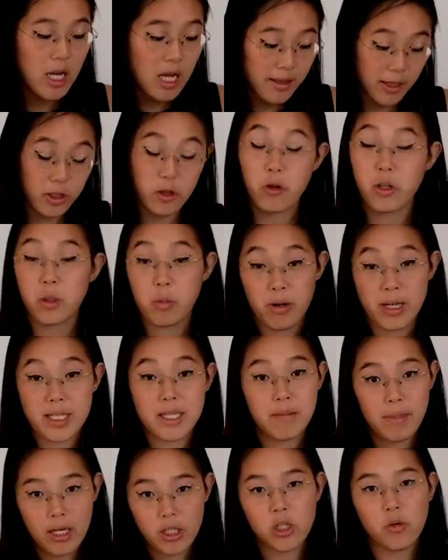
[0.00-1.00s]
Then you've got to
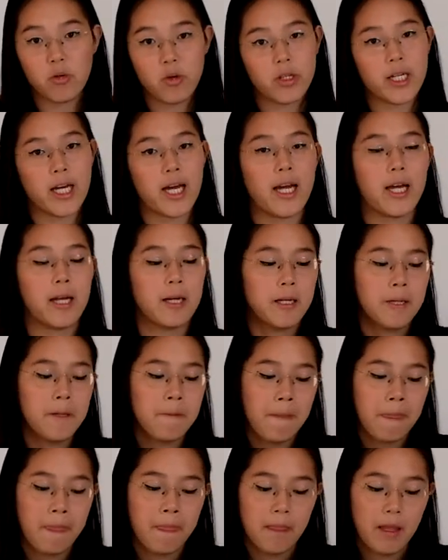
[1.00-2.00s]
press menu OK,
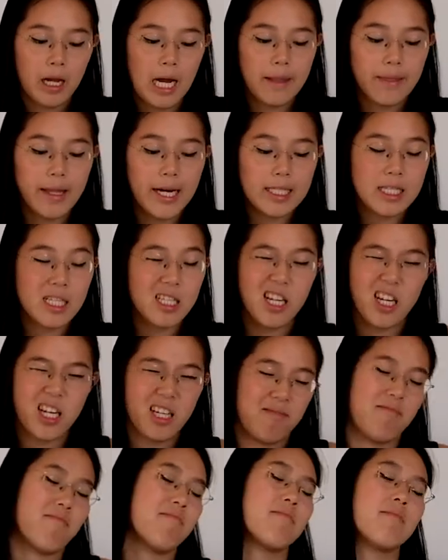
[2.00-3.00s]
and that's like
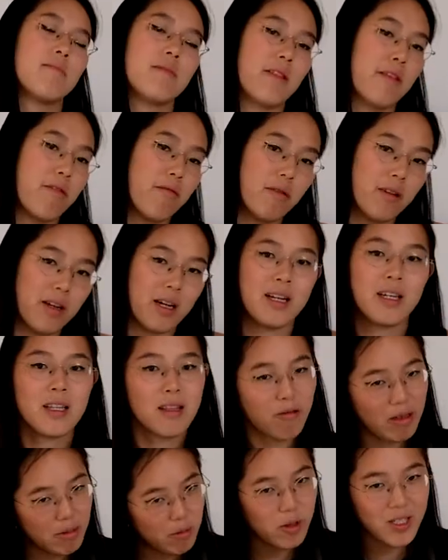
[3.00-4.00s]

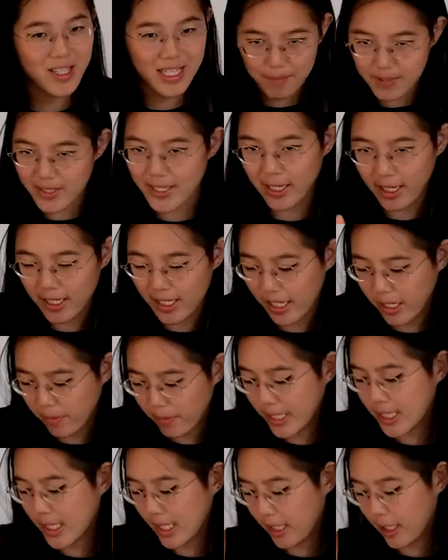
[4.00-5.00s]
3 more steps than I need
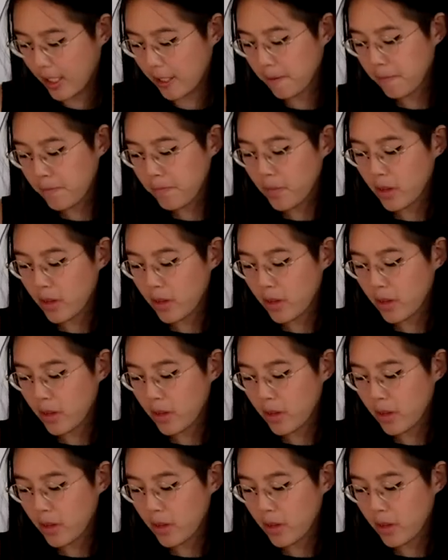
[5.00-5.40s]
basically.